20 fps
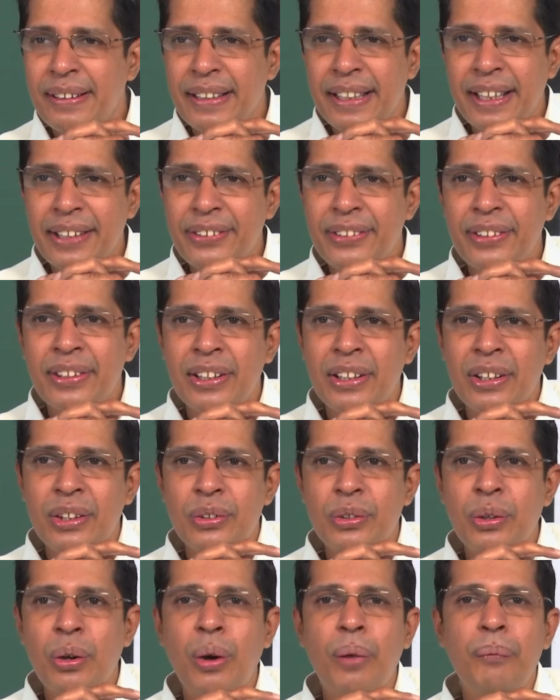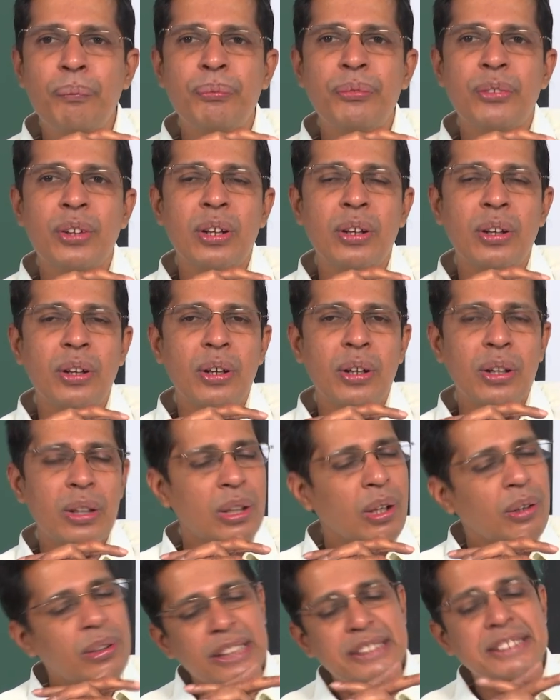Yes. So,
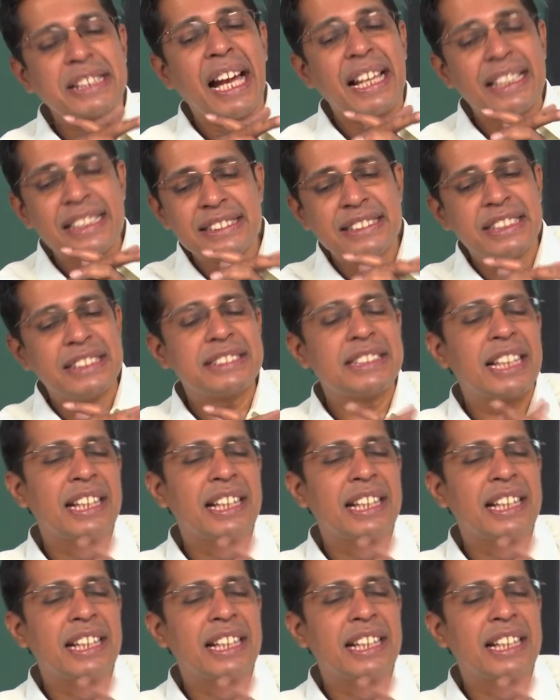now the challenge is